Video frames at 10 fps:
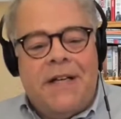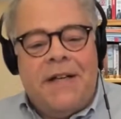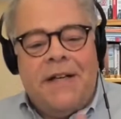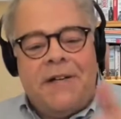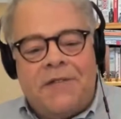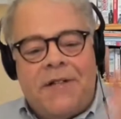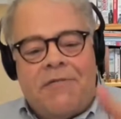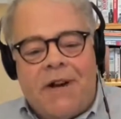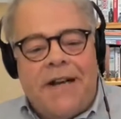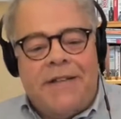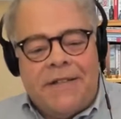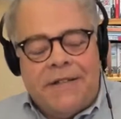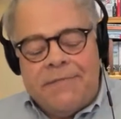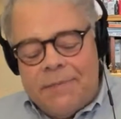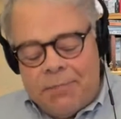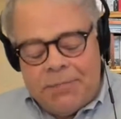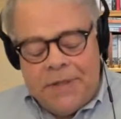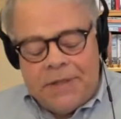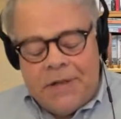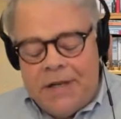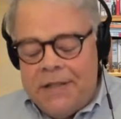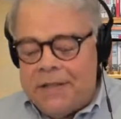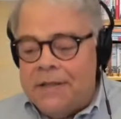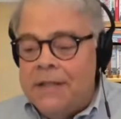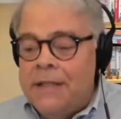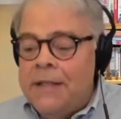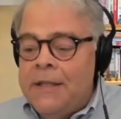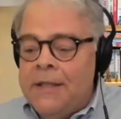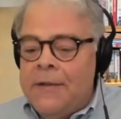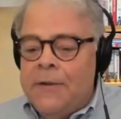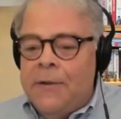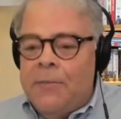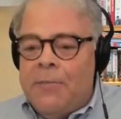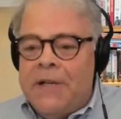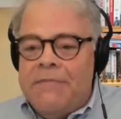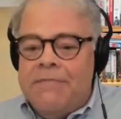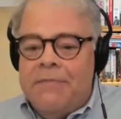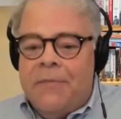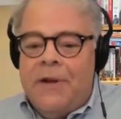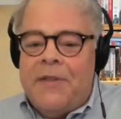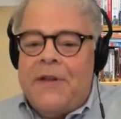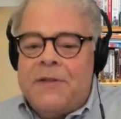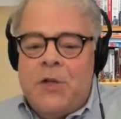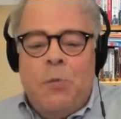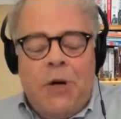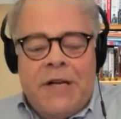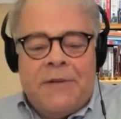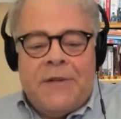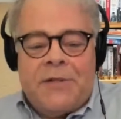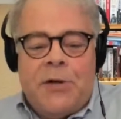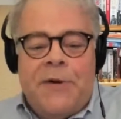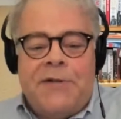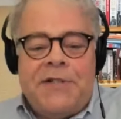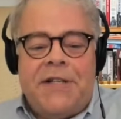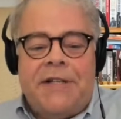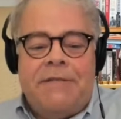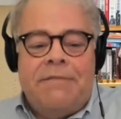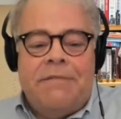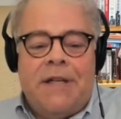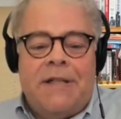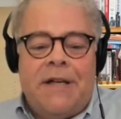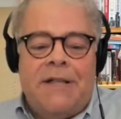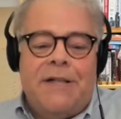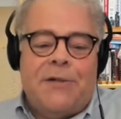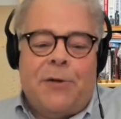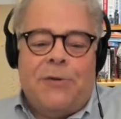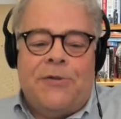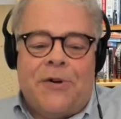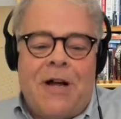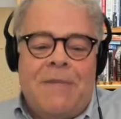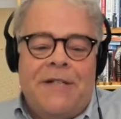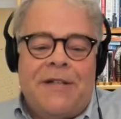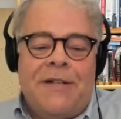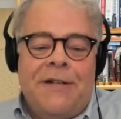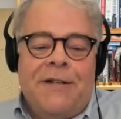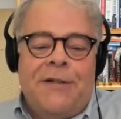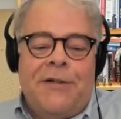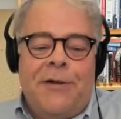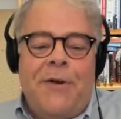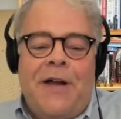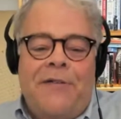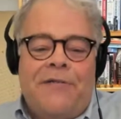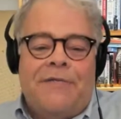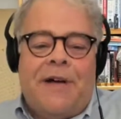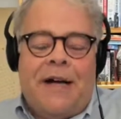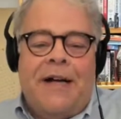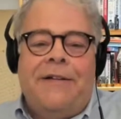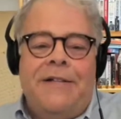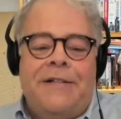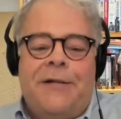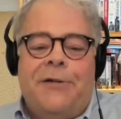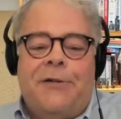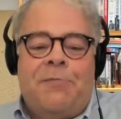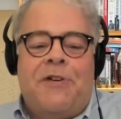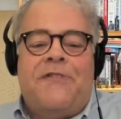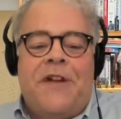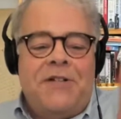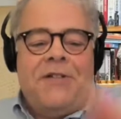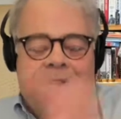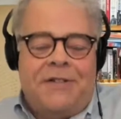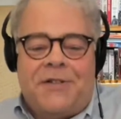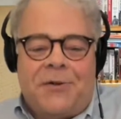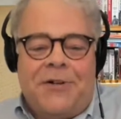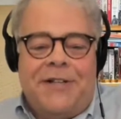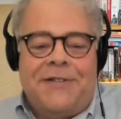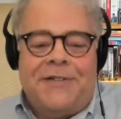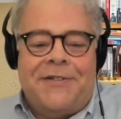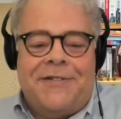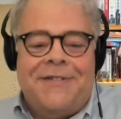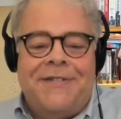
and I, I, understand writing to please an audience, and but one of the things that you point out that's so interesting in, in this whole drama is that you have highly skilled professional historians,